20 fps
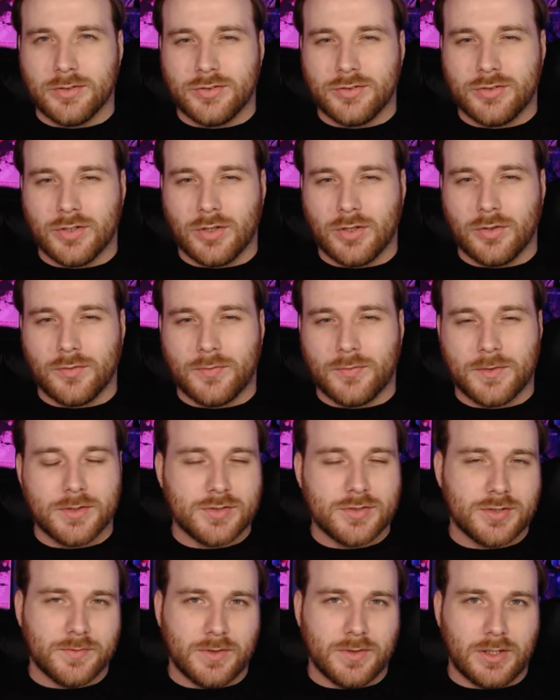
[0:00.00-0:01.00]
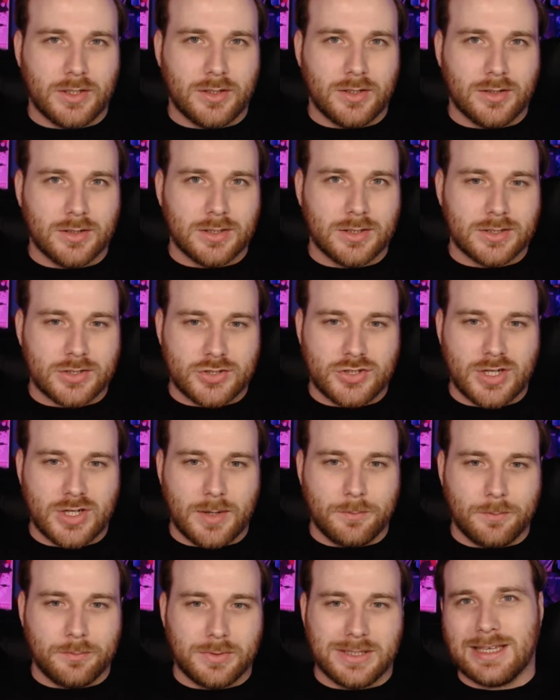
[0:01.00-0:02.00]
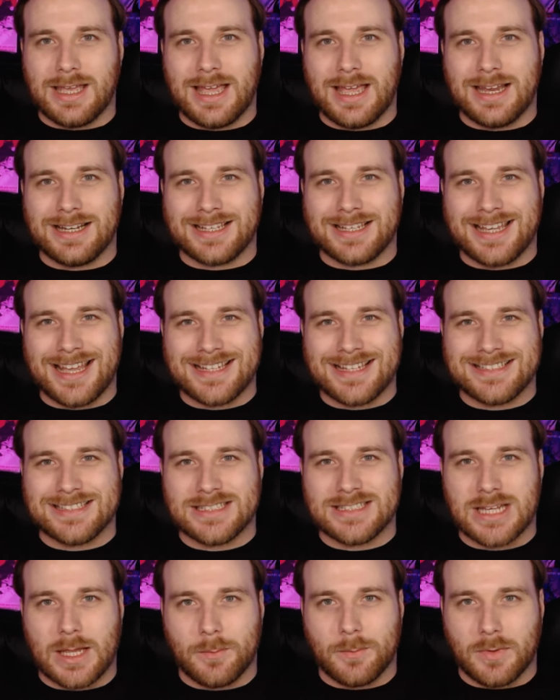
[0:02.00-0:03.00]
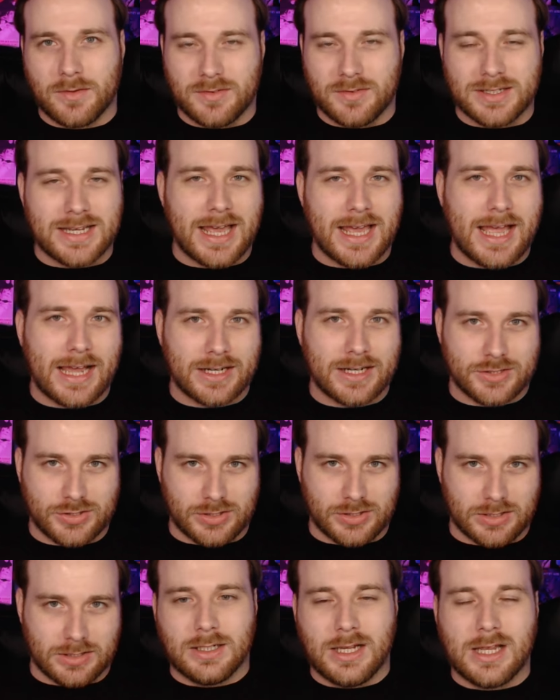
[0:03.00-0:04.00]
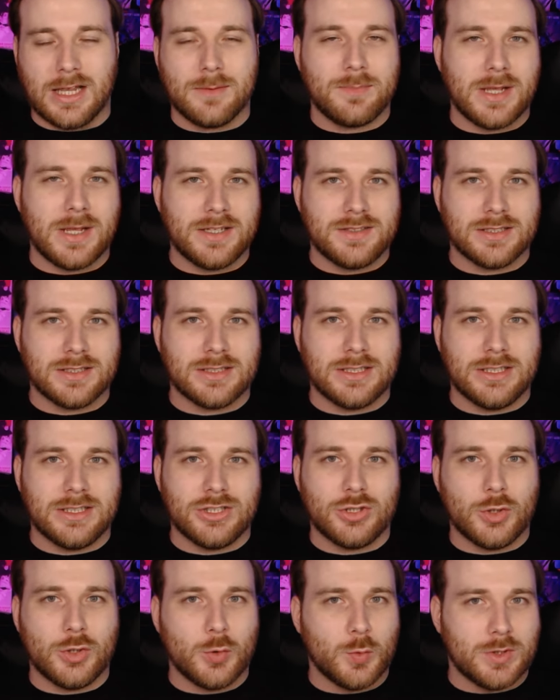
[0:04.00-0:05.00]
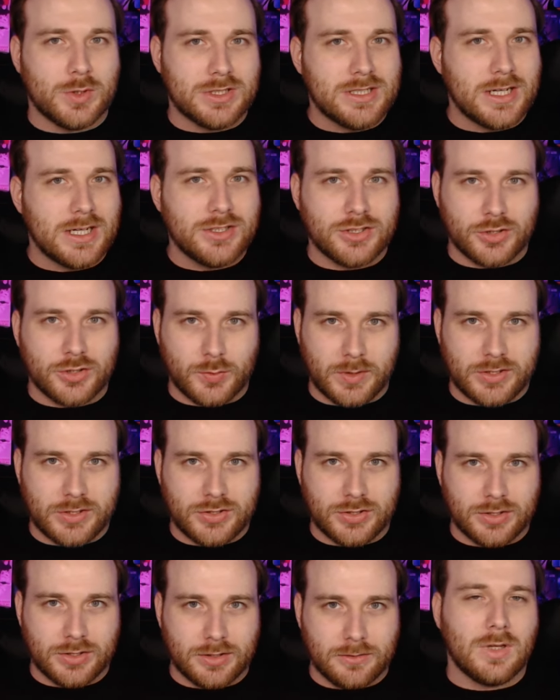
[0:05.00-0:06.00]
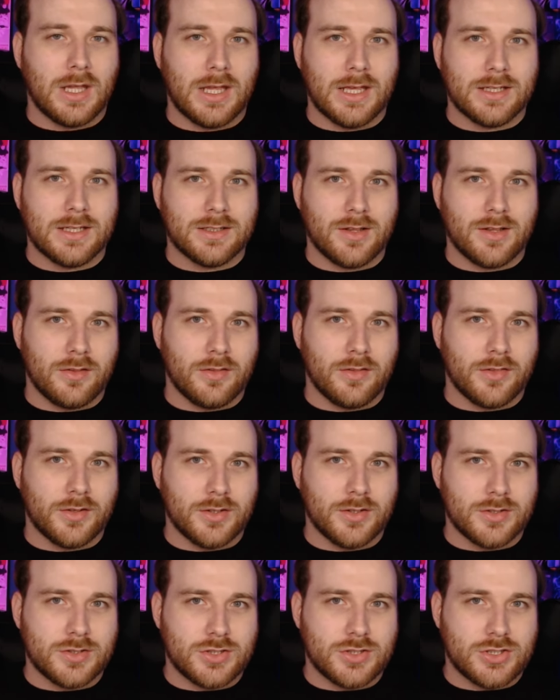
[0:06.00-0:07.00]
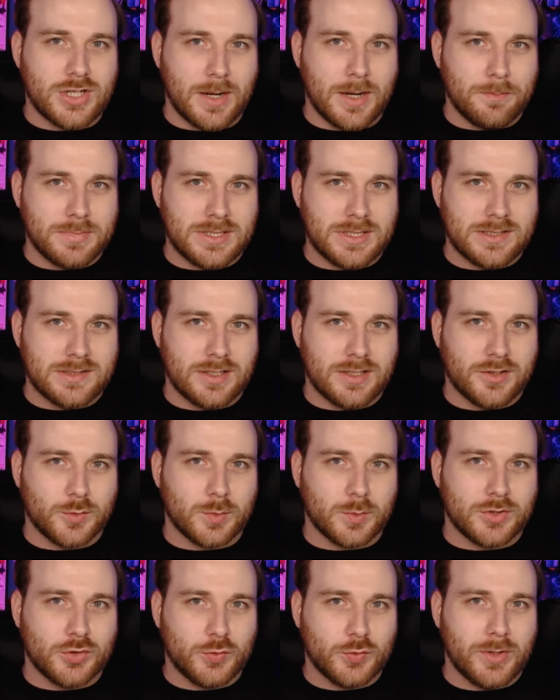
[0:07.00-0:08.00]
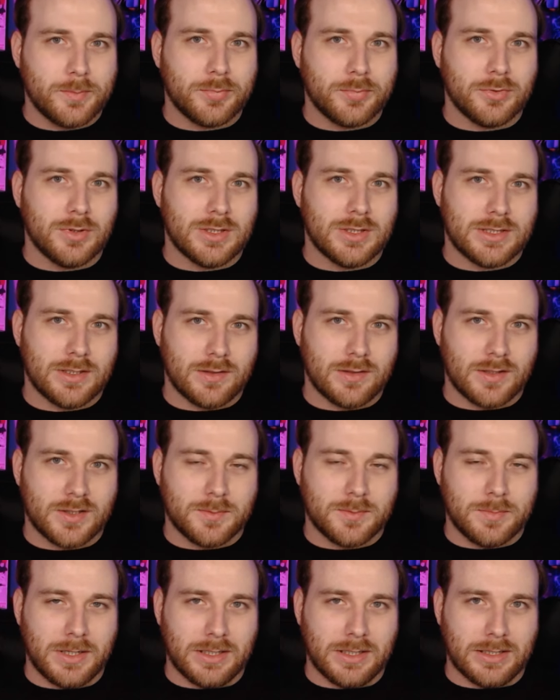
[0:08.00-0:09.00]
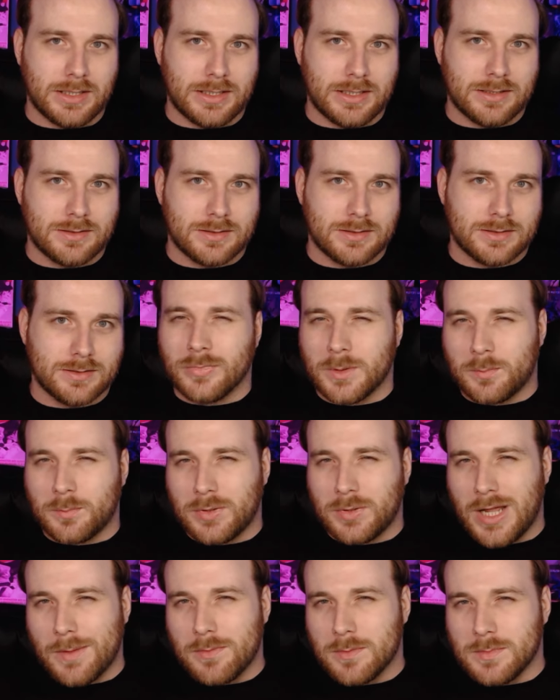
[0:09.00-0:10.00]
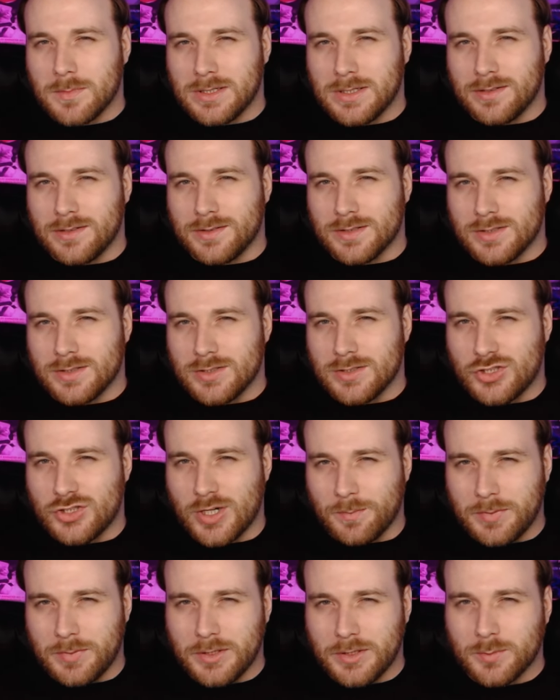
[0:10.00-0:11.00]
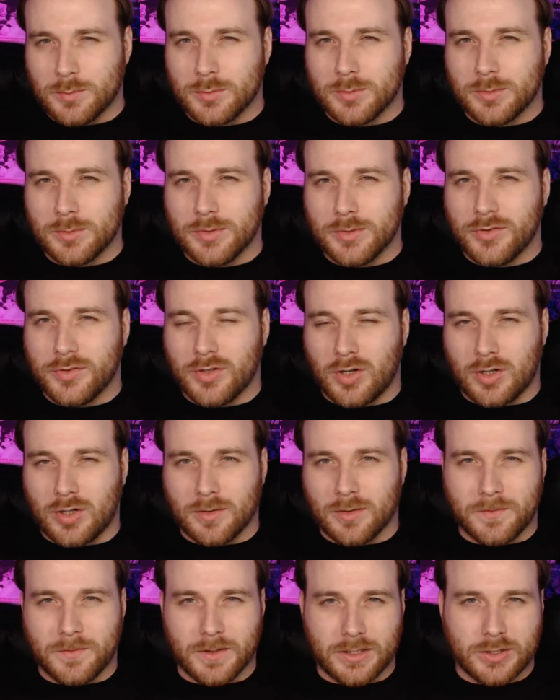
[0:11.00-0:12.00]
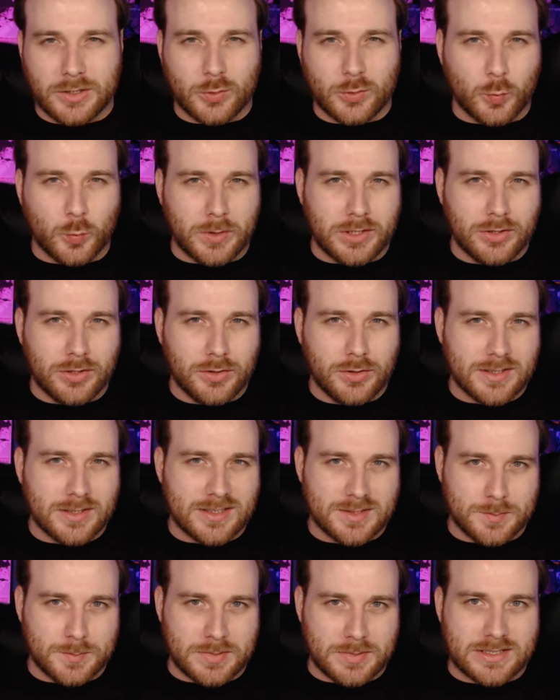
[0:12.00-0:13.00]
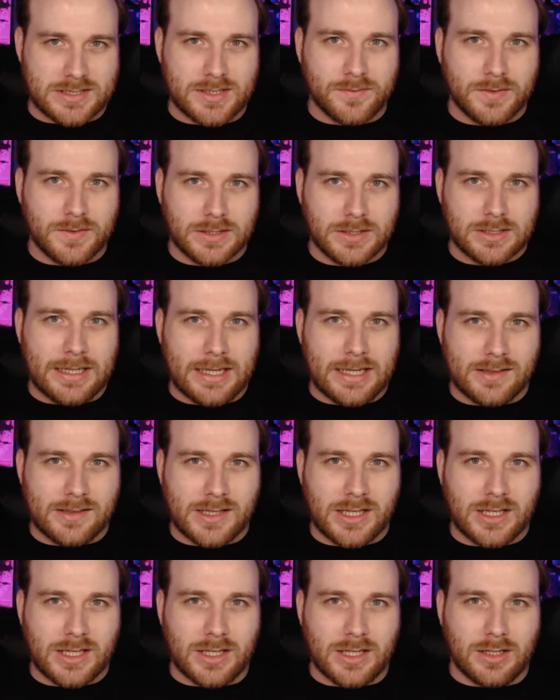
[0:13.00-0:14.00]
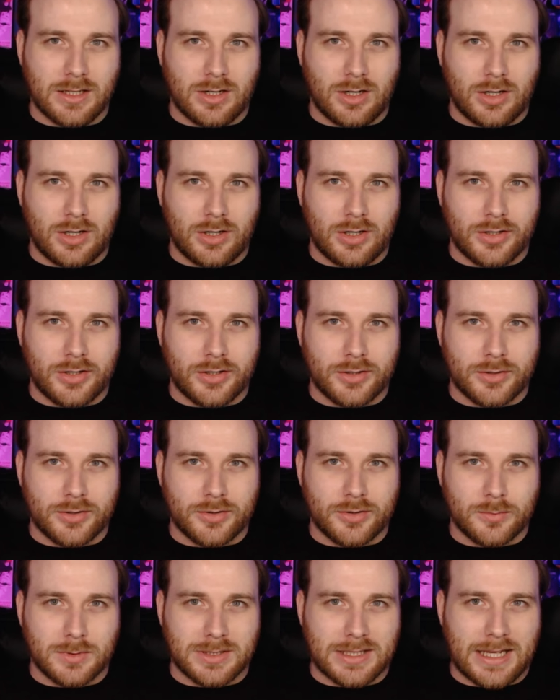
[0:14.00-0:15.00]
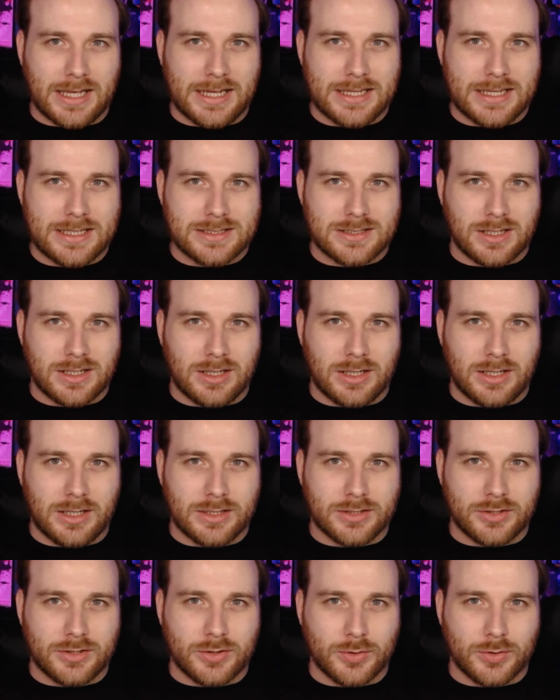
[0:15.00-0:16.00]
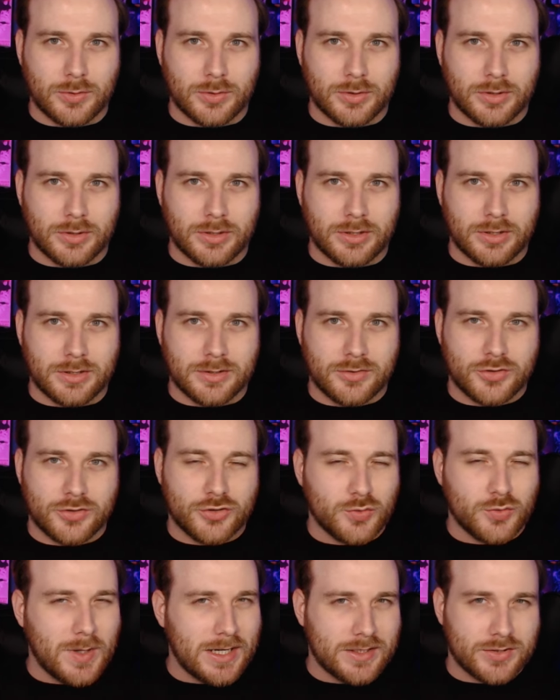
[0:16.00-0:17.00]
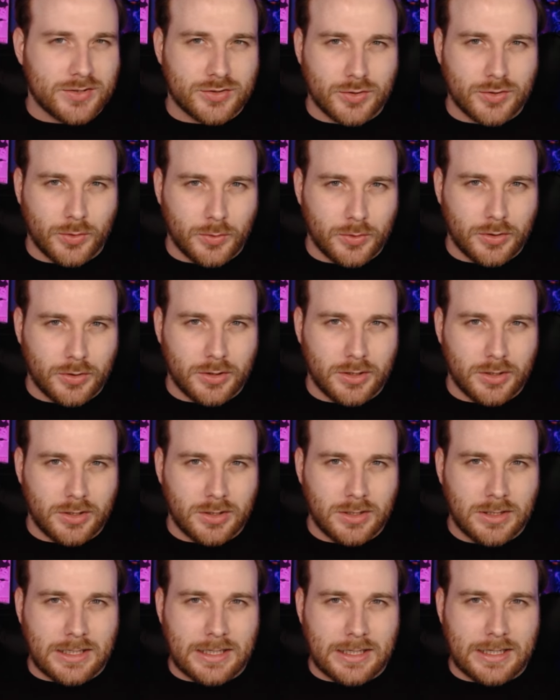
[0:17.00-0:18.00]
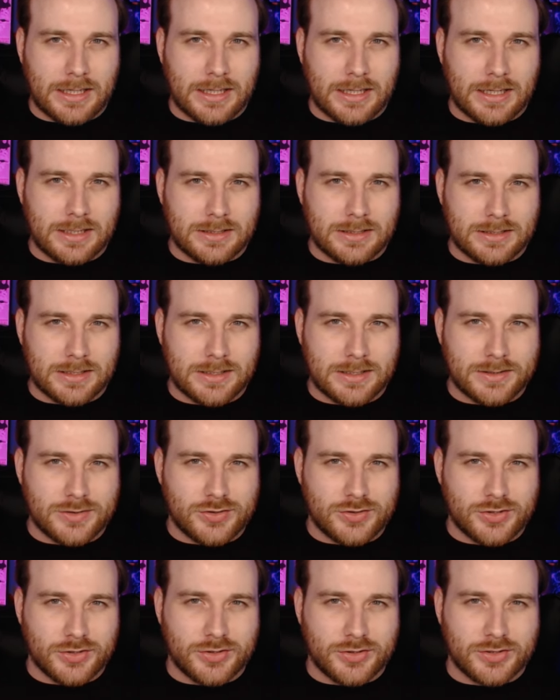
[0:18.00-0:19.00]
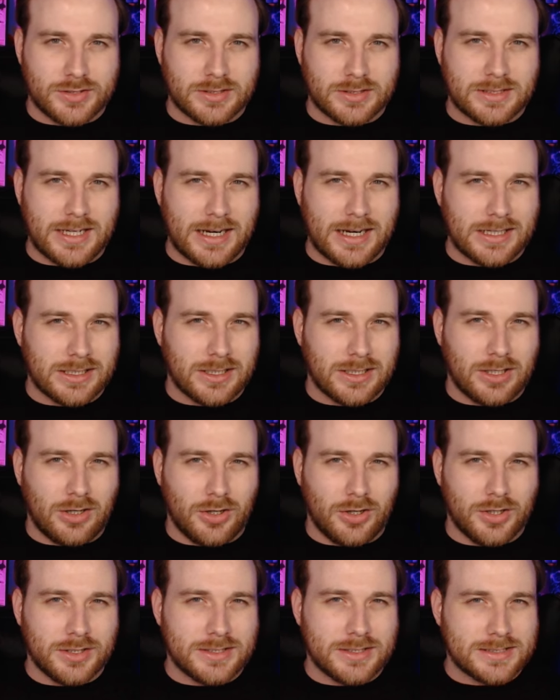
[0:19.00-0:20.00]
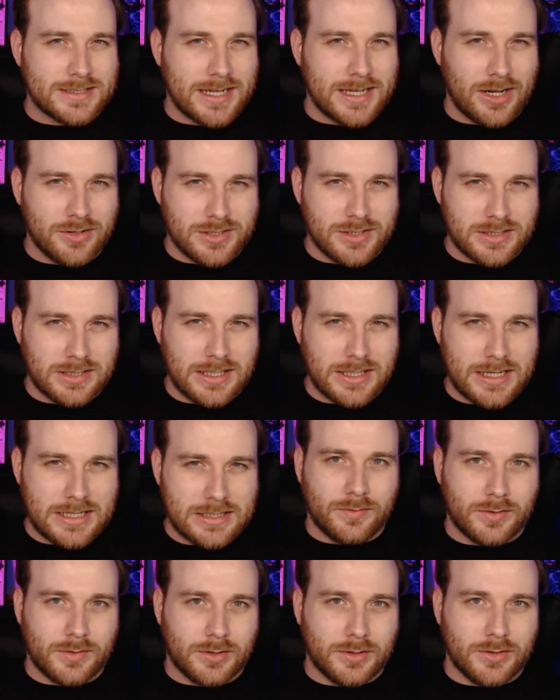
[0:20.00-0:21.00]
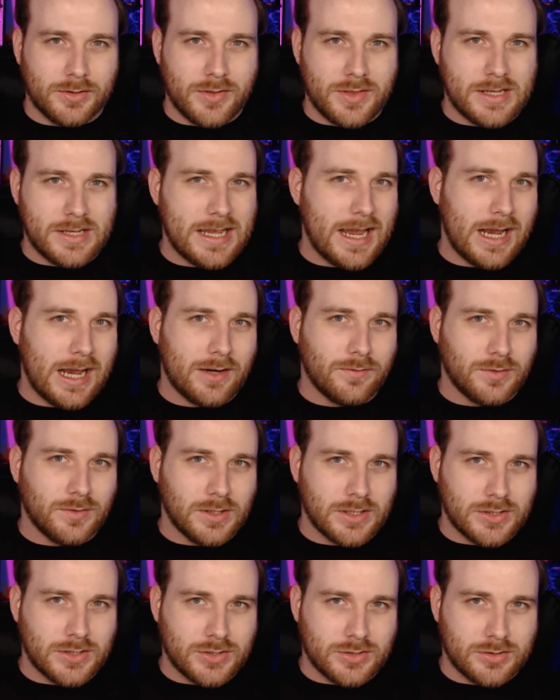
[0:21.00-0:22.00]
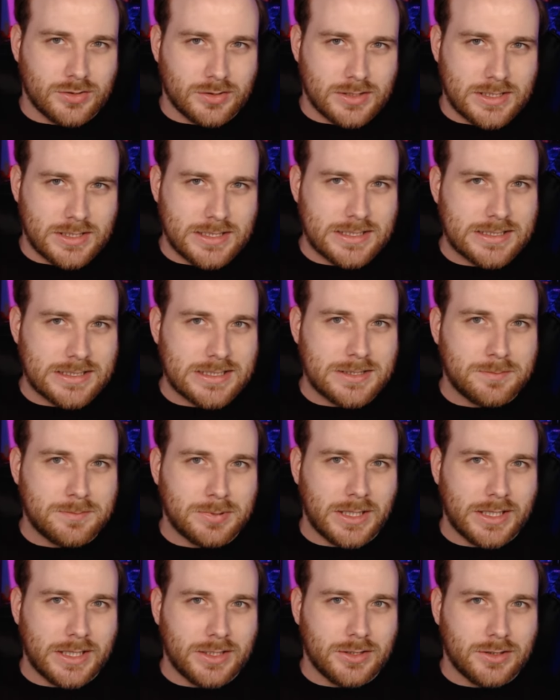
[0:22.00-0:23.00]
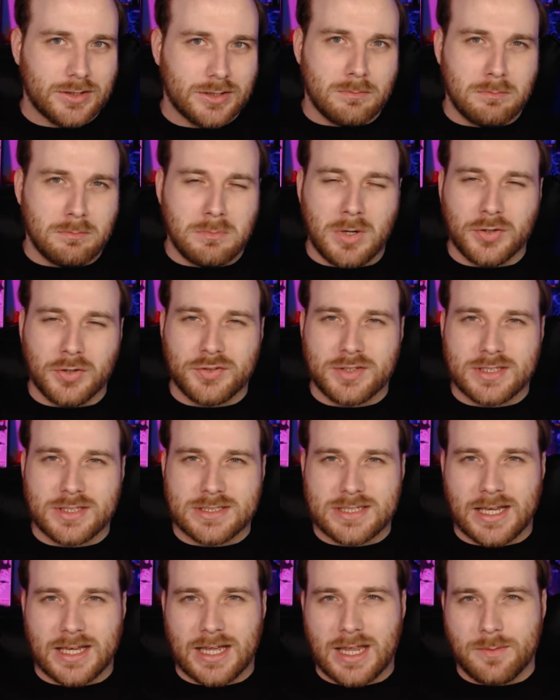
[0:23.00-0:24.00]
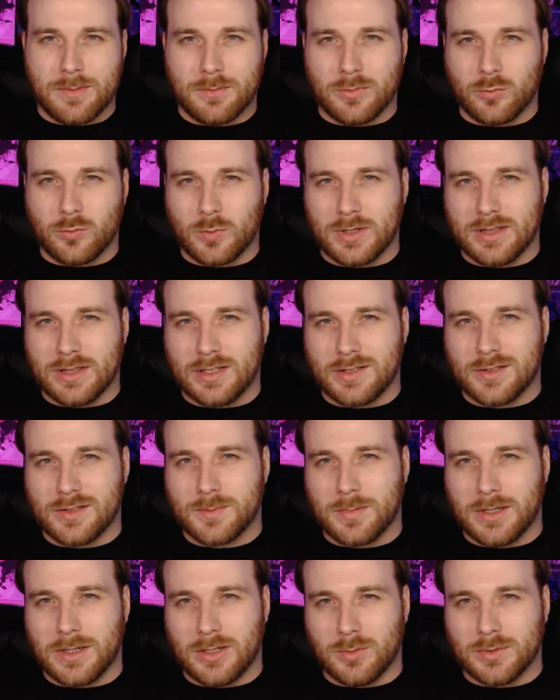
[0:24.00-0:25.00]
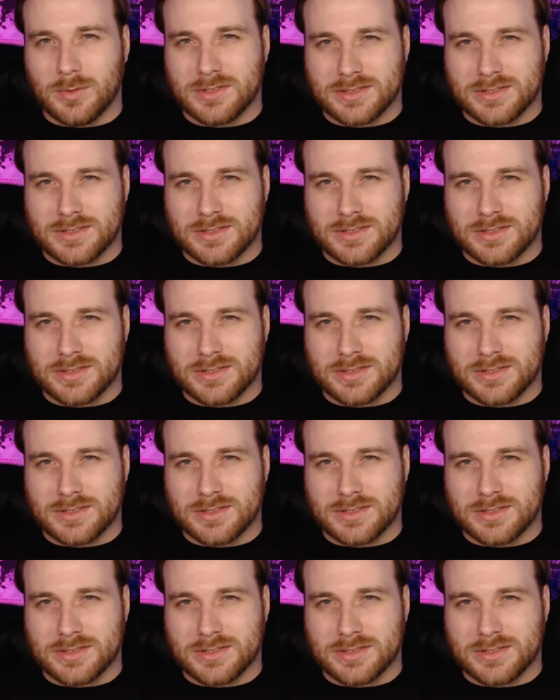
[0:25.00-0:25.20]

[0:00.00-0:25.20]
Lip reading: So first of all, Jump had a casting time of an action, and basically you would touch a creature and their jump distance would triple until the spell ends. The problem is jumping rules are very weird and specific, and they are reliant on your strength score, and it's just kind of hard to calculate for the average D&D player. Most of the time when this spell was